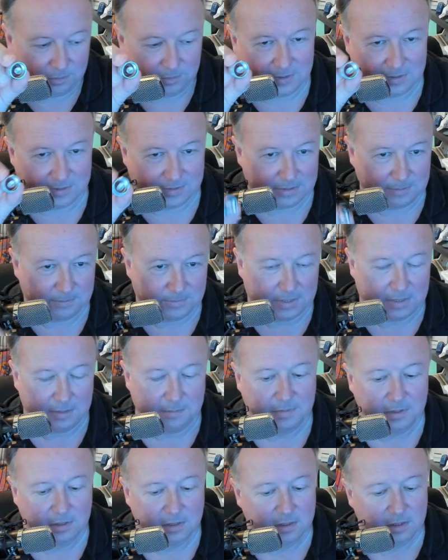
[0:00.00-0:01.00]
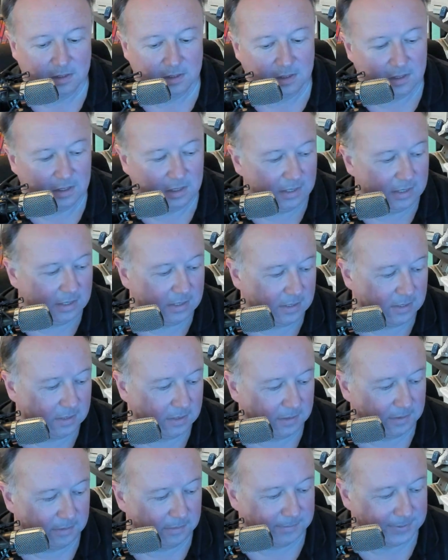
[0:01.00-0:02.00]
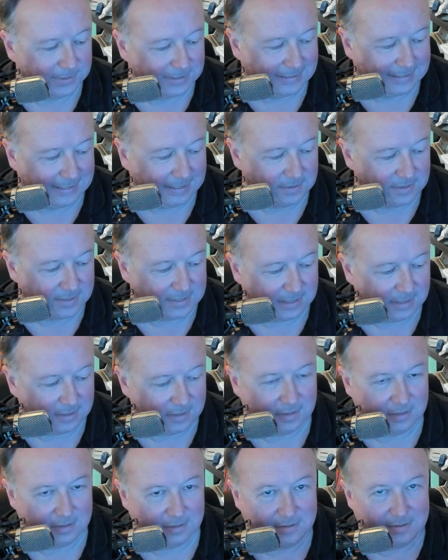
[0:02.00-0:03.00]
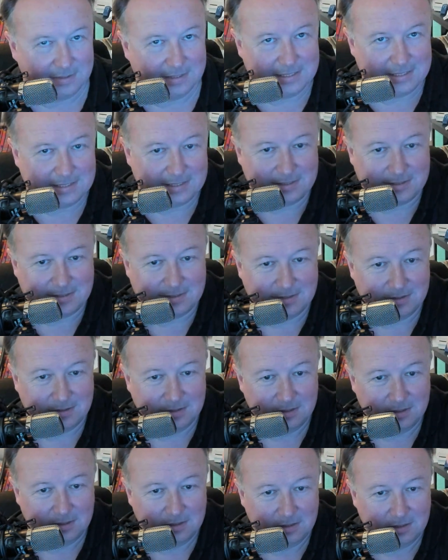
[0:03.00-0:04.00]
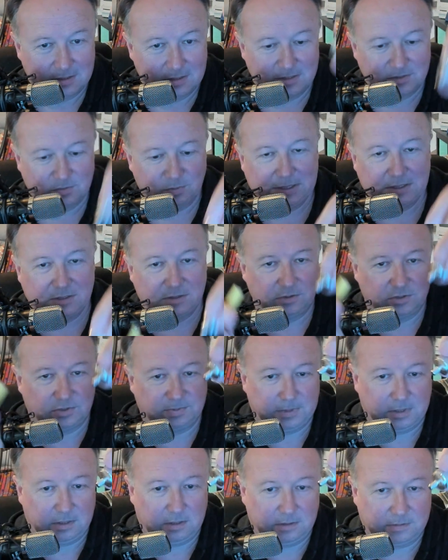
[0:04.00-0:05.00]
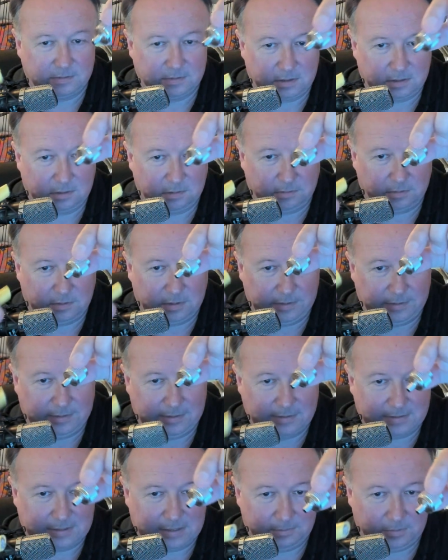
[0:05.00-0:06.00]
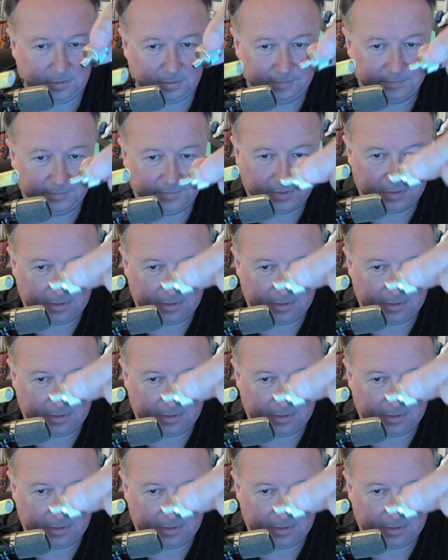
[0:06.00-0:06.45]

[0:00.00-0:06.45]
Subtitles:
hold at the same time. But the downside is this is way too small to go on this cable.